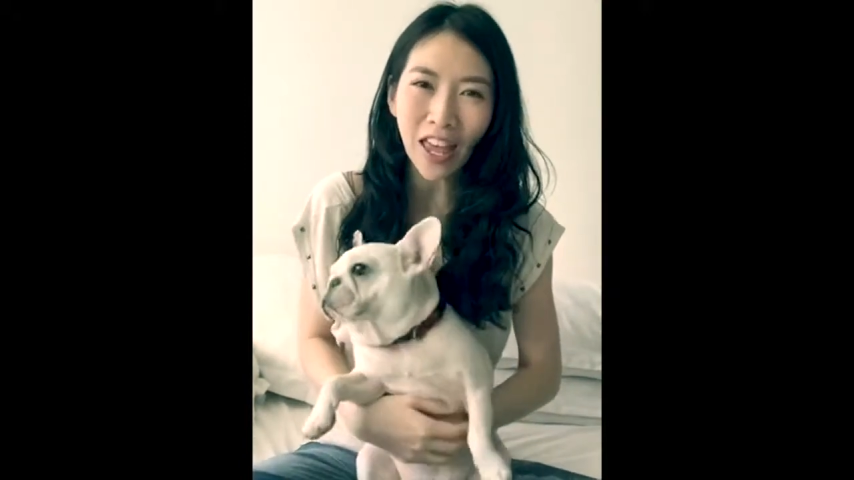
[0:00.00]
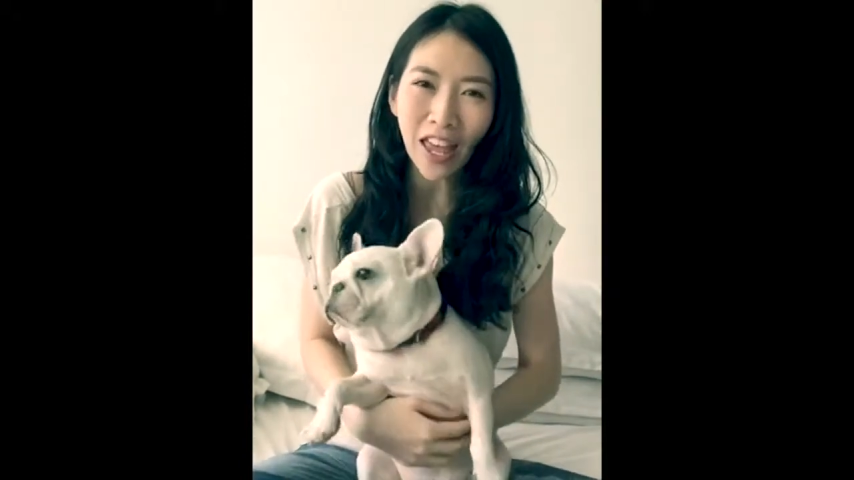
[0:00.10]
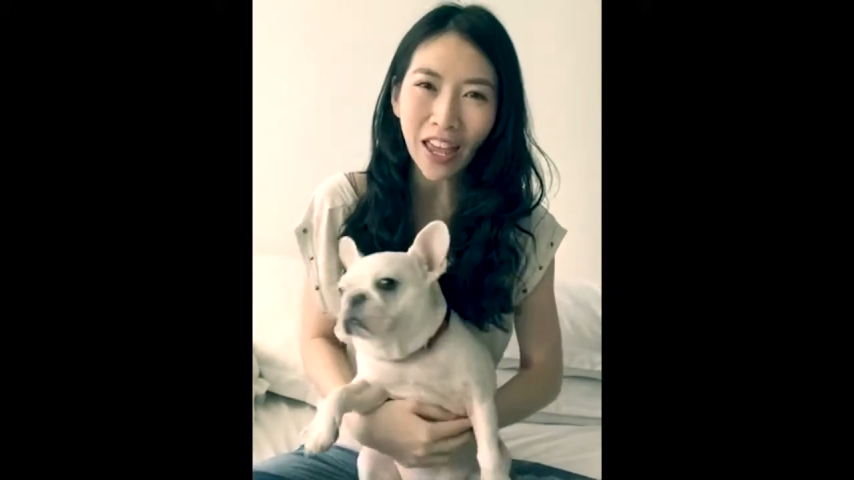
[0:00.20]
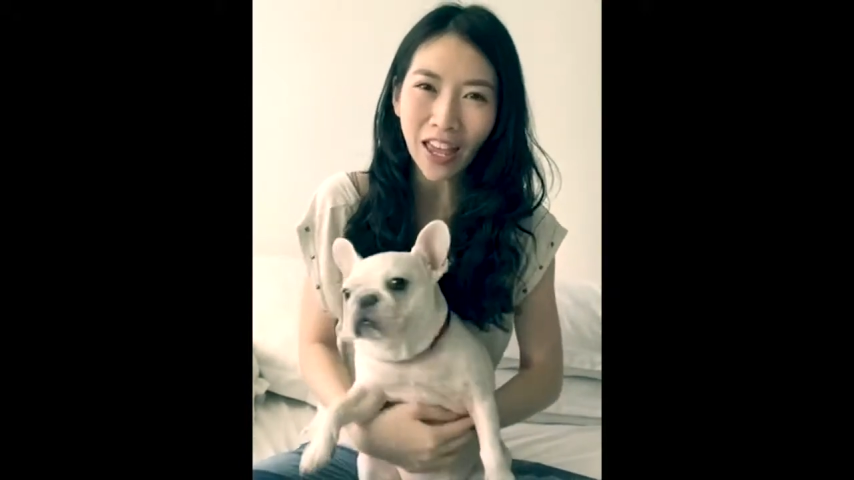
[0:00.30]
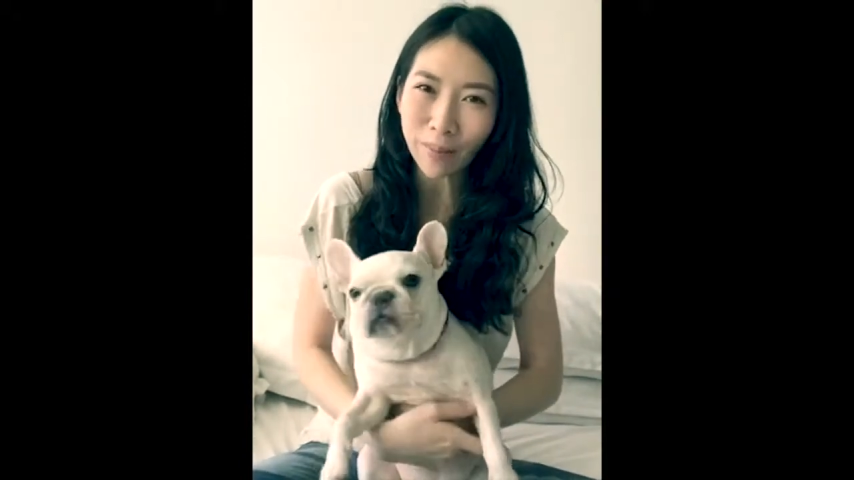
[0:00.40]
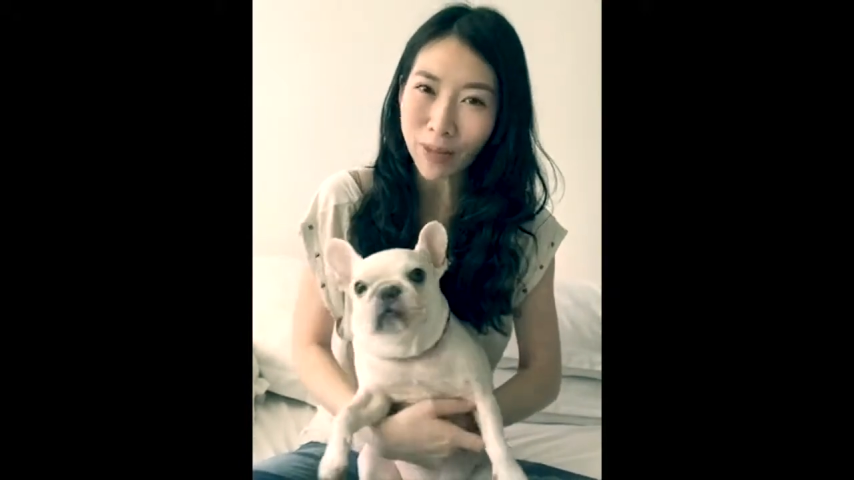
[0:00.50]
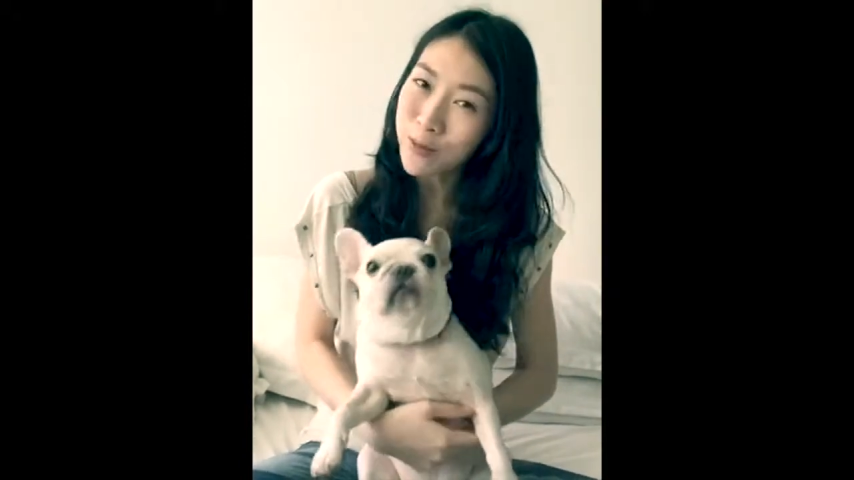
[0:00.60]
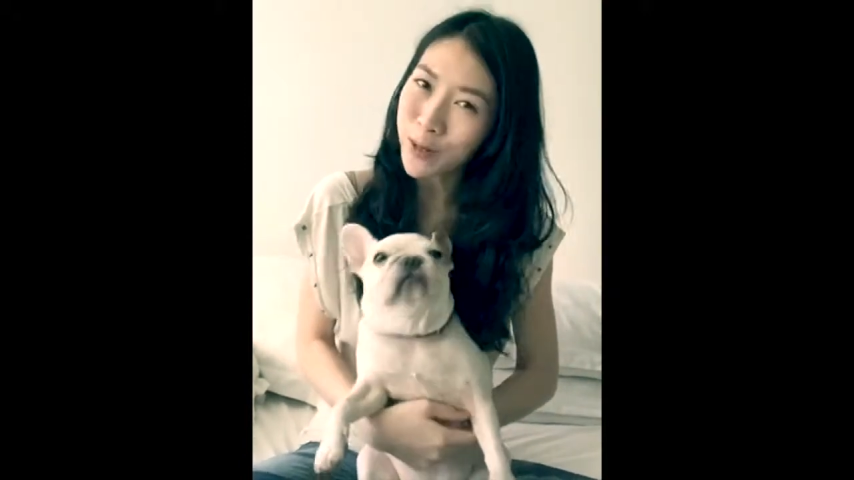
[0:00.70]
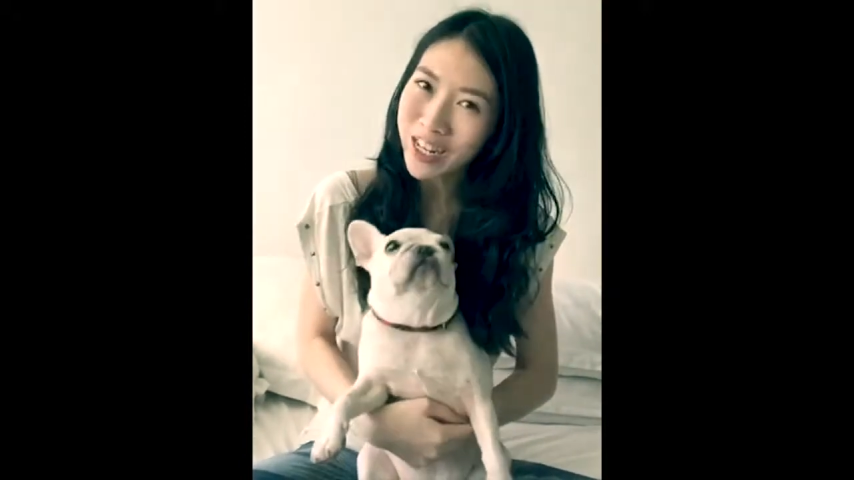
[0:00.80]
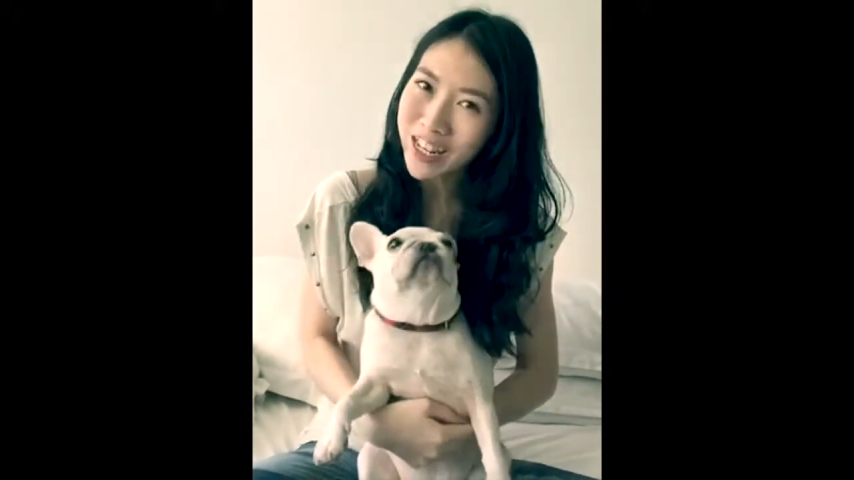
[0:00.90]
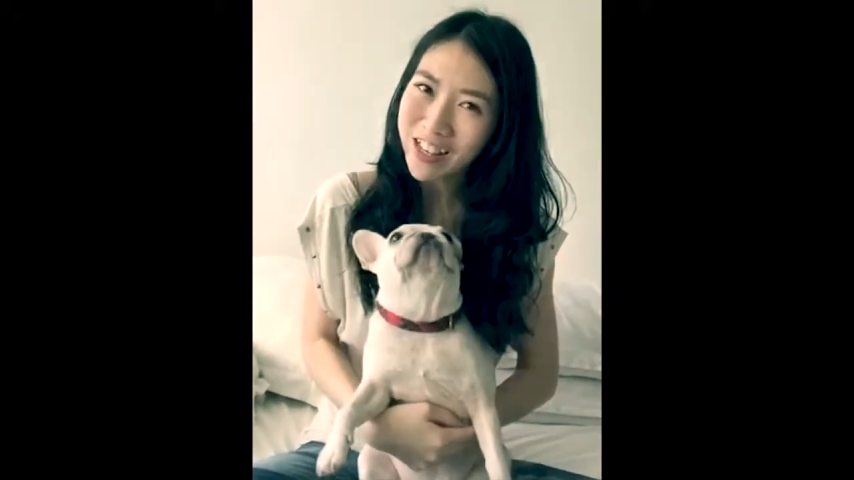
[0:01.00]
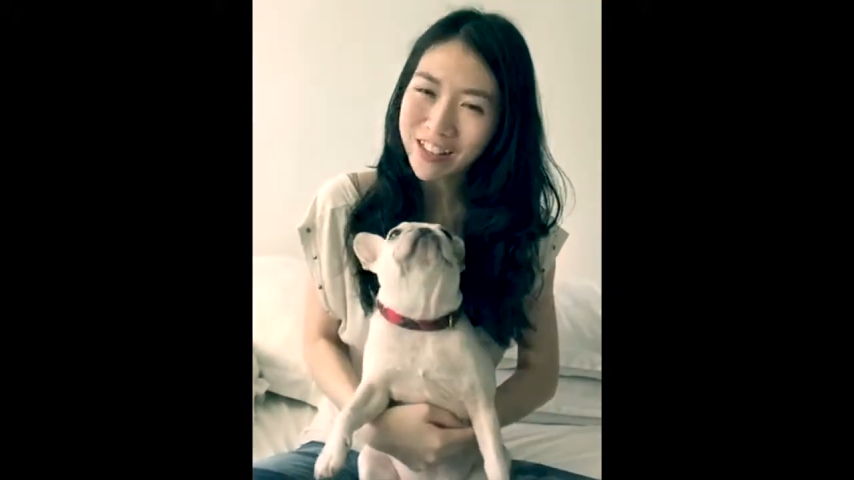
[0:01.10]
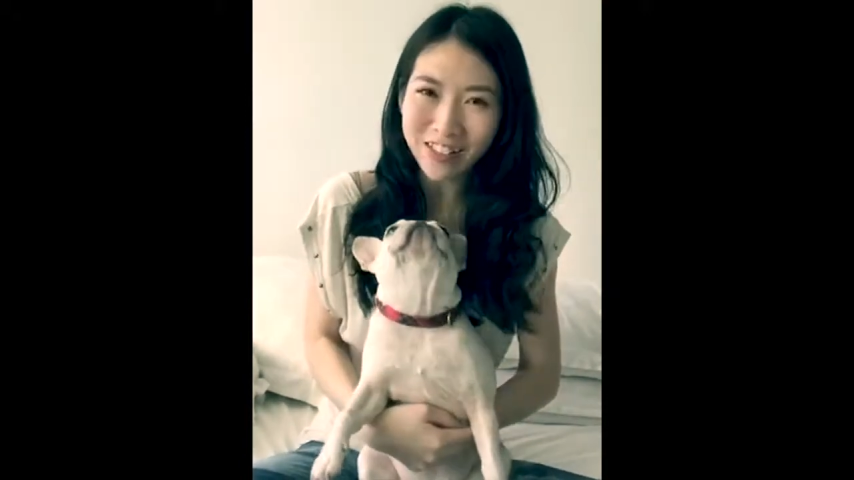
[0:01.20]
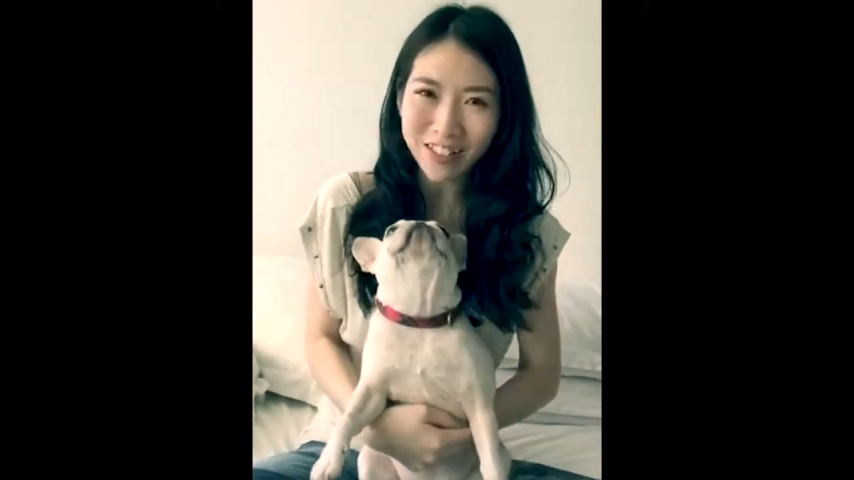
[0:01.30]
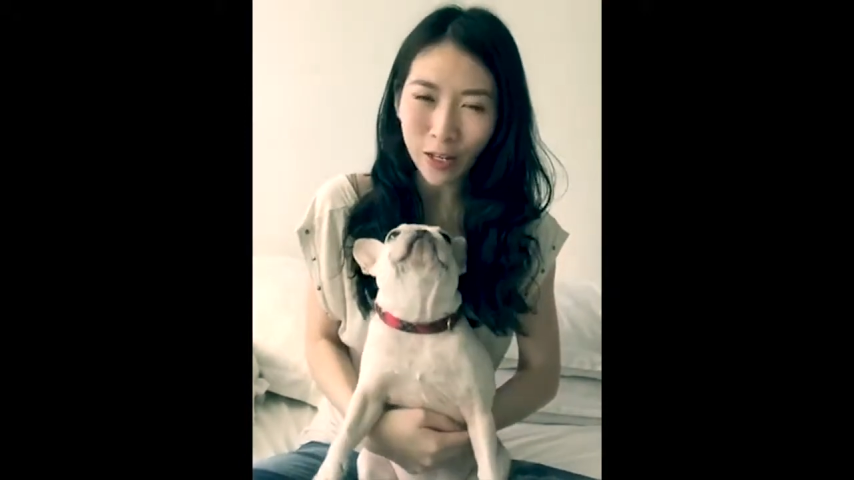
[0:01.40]
And the best part
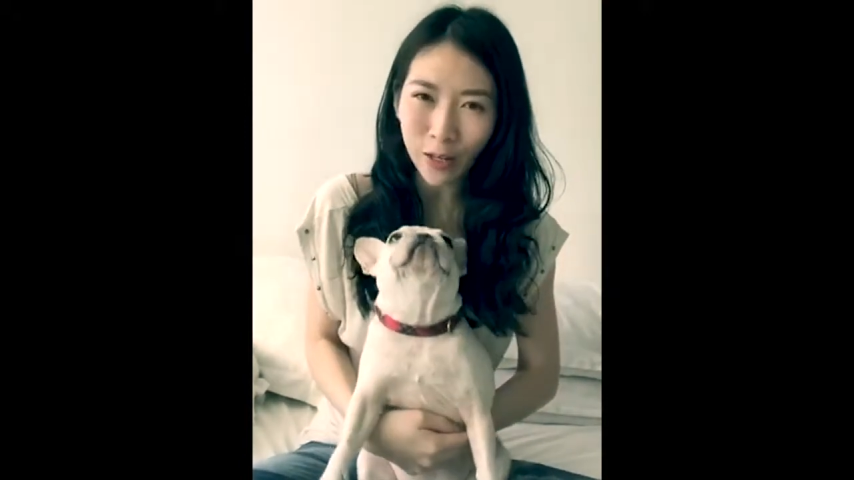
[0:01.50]
is you still